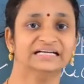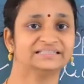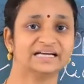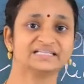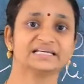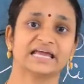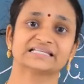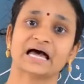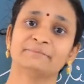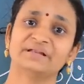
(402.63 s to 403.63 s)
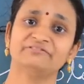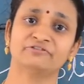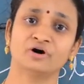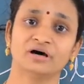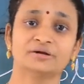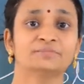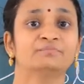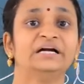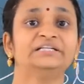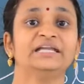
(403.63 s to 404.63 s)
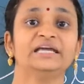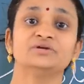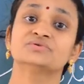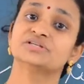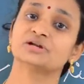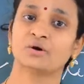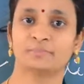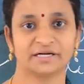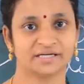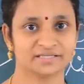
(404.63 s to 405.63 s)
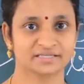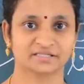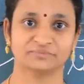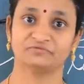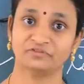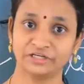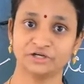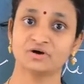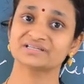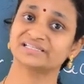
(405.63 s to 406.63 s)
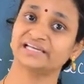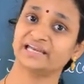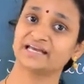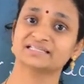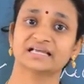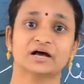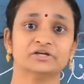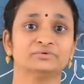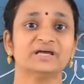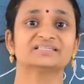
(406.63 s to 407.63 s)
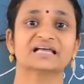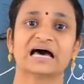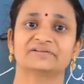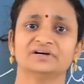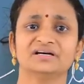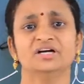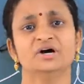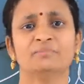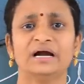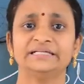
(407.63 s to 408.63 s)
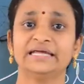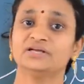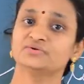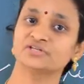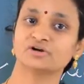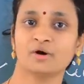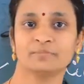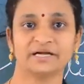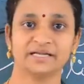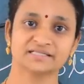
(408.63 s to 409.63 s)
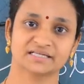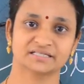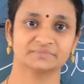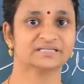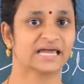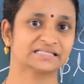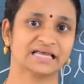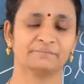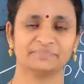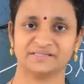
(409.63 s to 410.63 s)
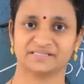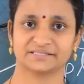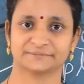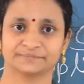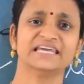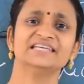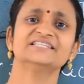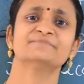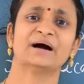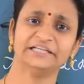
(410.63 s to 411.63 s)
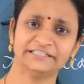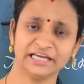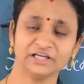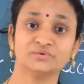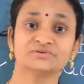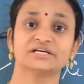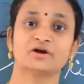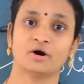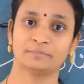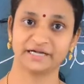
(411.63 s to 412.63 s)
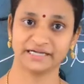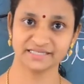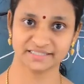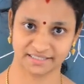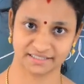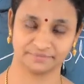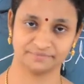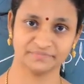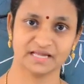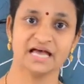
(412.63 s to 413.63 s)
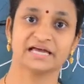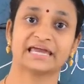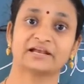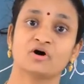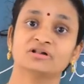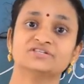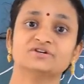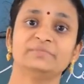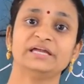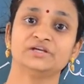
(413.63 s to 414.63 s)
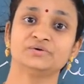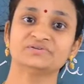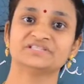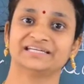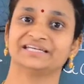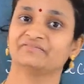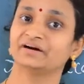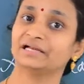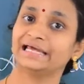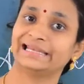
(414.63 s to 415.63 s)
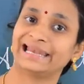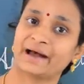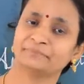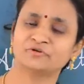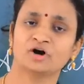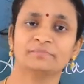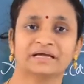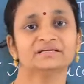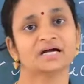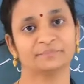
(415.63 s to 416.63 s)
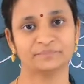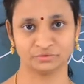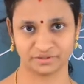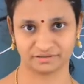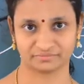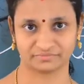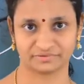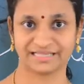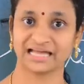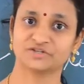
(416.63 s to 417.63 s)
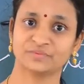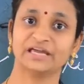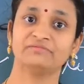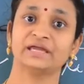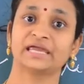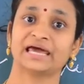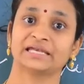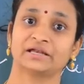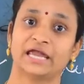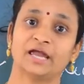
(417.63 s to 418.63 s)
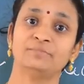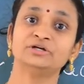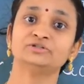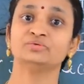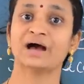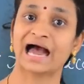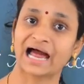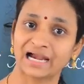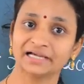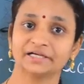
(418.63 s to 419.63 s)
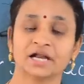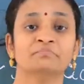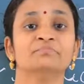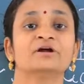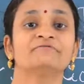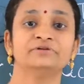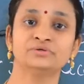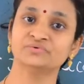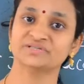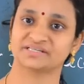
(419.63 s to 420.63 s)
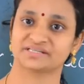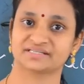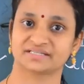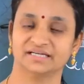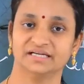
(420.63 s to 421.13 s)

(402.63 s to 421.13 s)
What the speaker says: That is an example for multi-user operating system. Windows, Linux, Unix are the multi-user operating systems examples. These multi-user operating system can also be used in our laptop and computer. That's why we can able to add number of users.